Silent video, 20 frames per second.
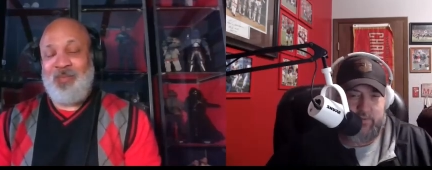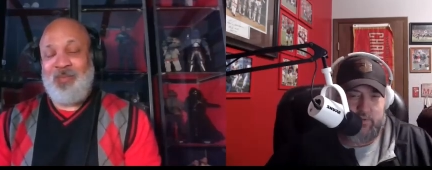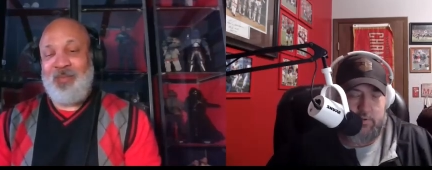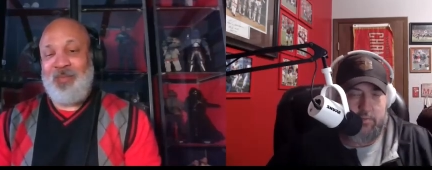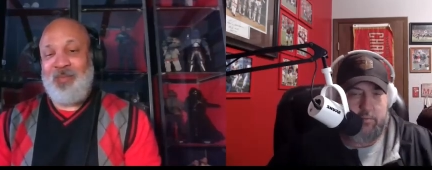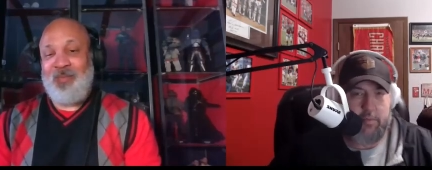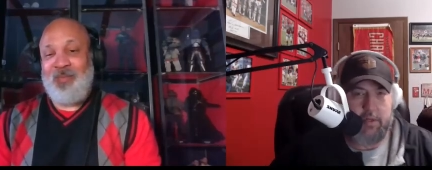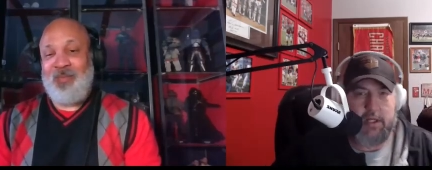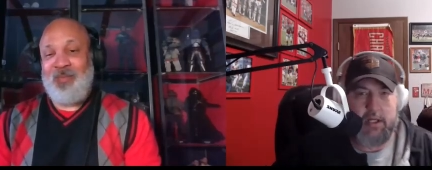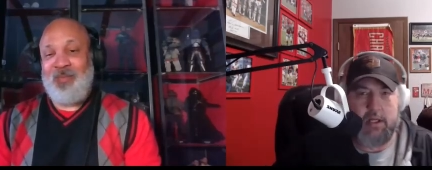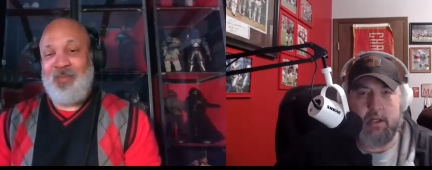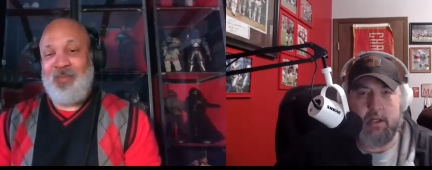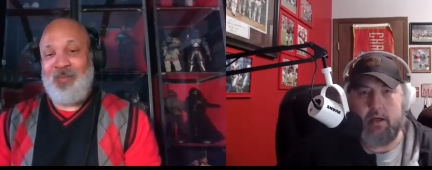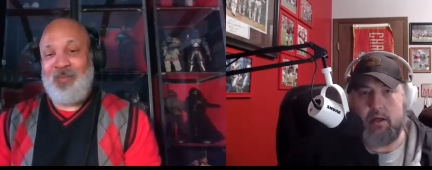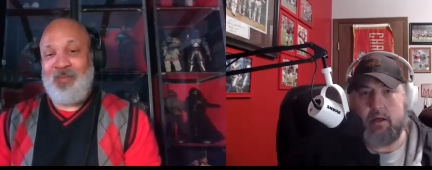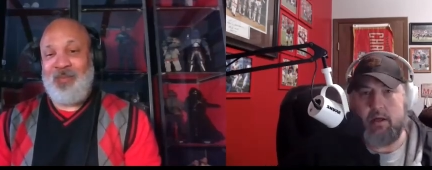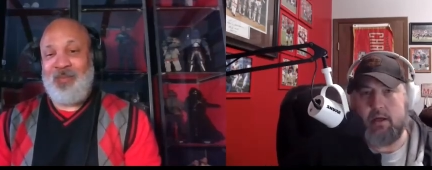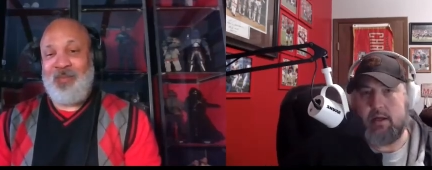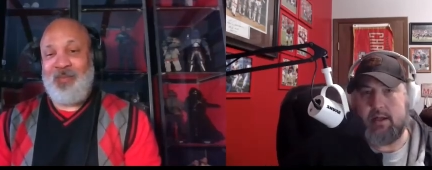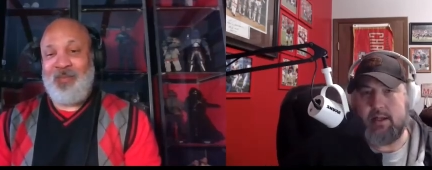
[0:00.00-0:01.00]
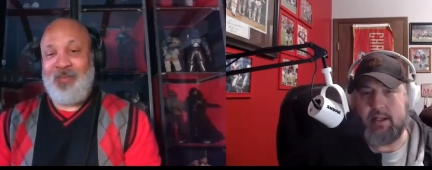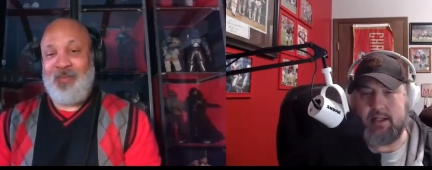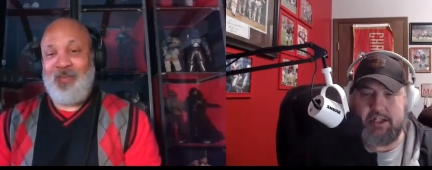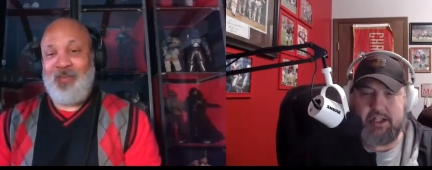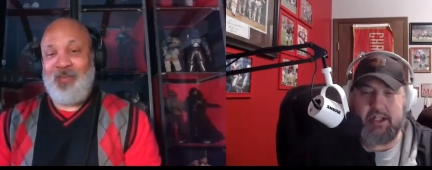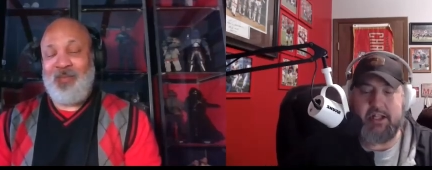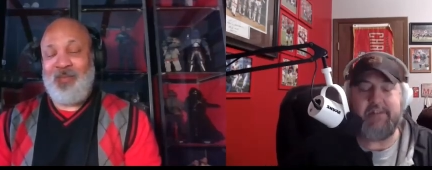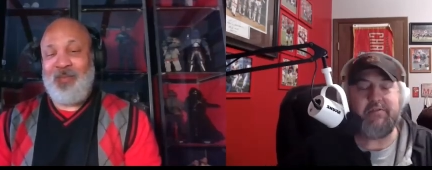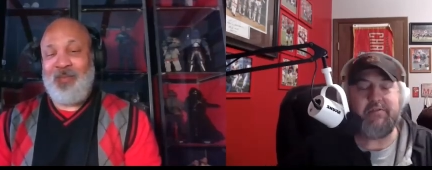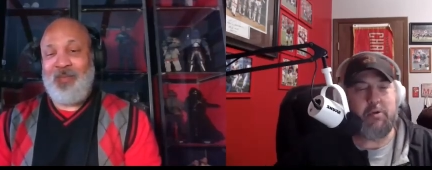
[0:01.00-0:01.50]
Speaker 1: group. The
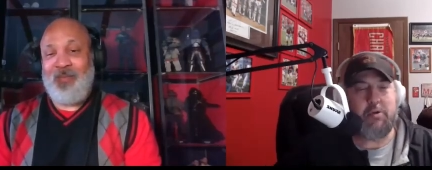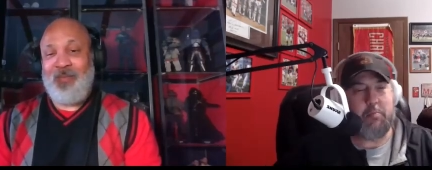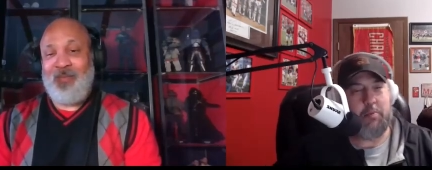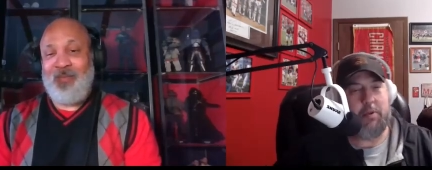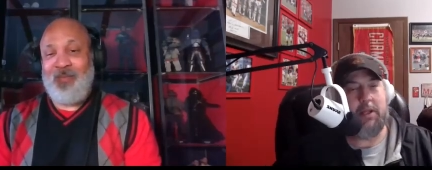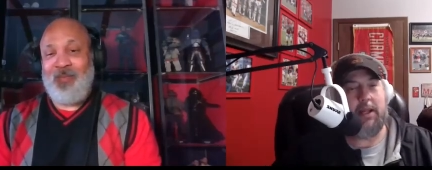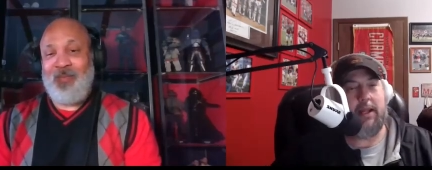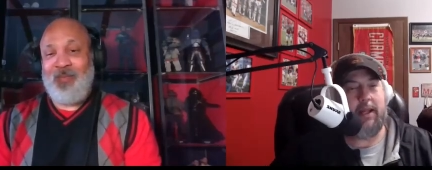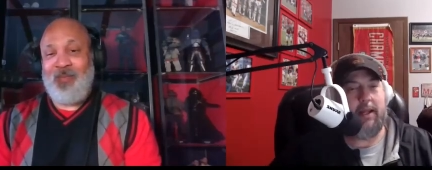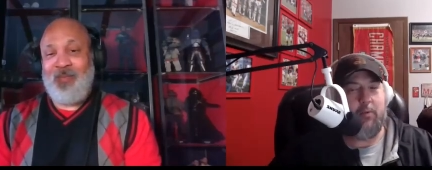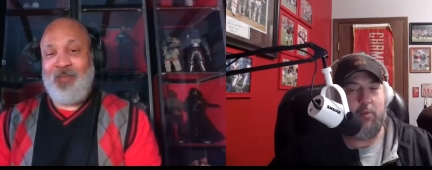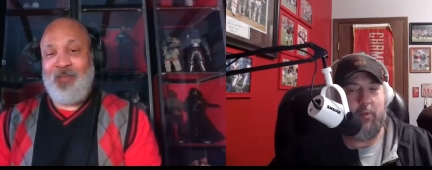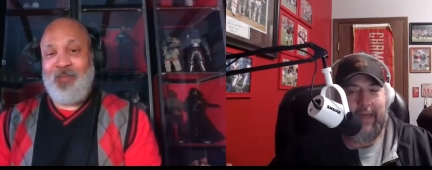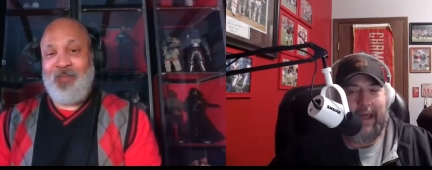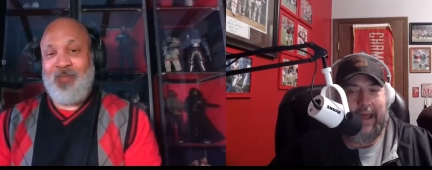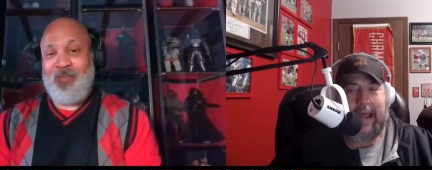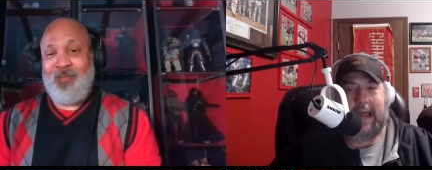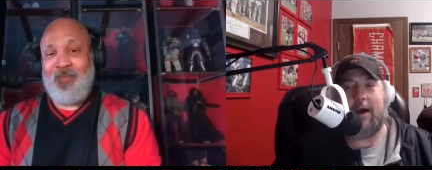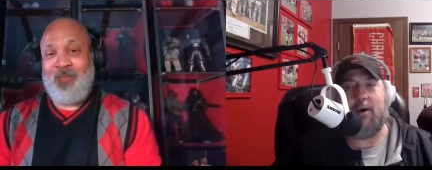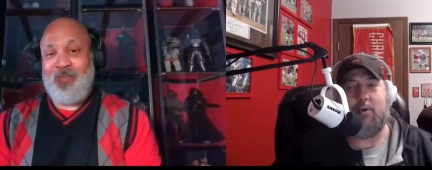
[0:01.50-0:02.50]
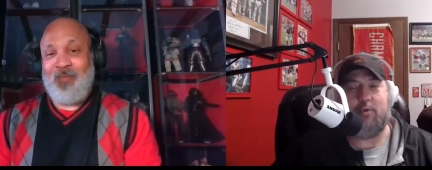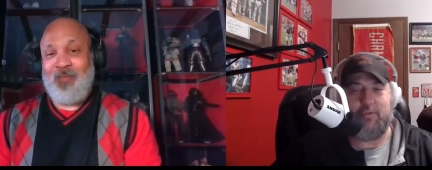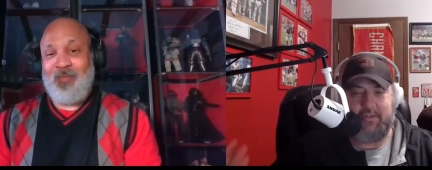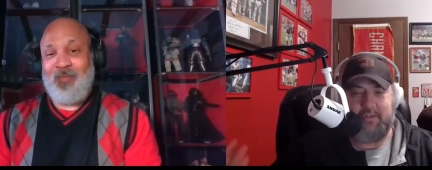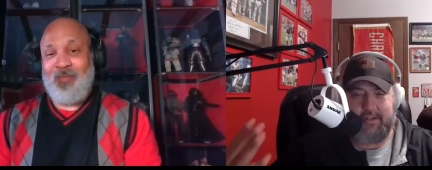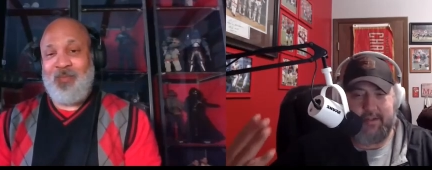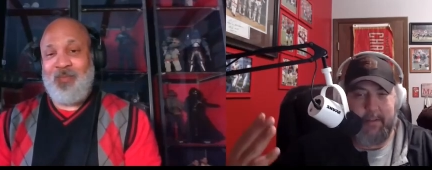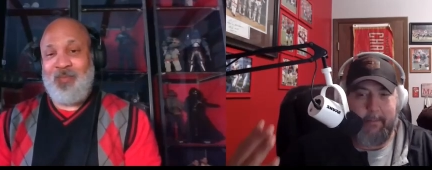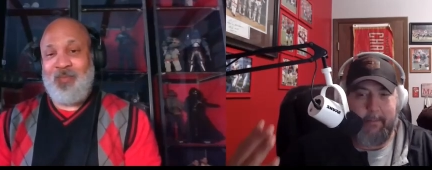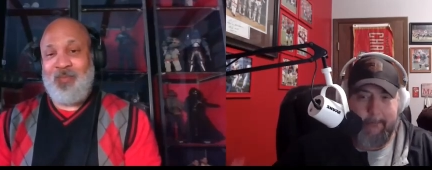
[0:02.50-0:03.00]
Chiefs are playing with
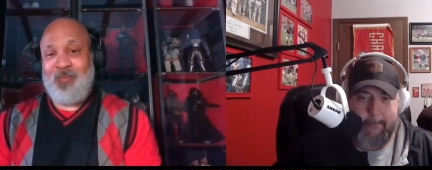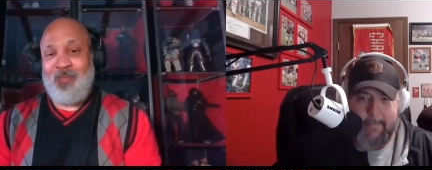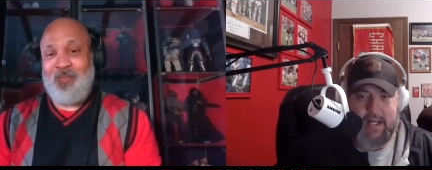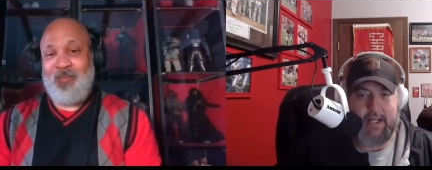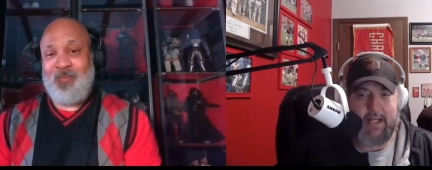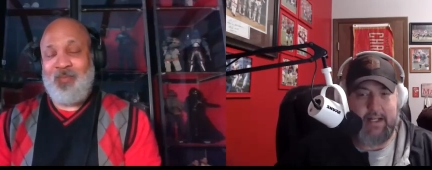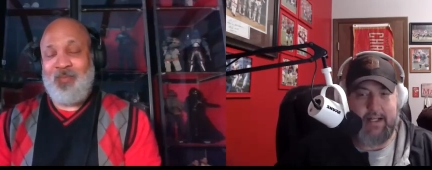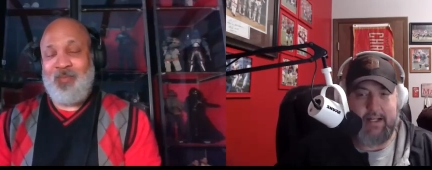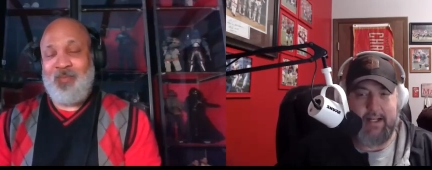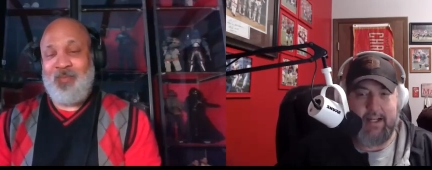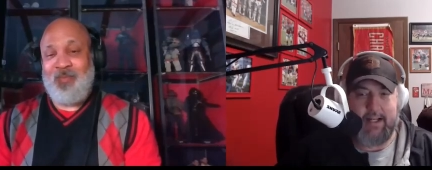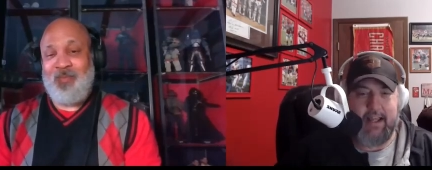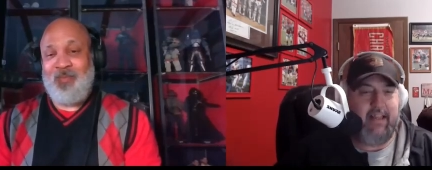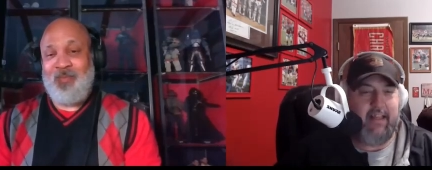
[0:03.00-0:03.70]
house money.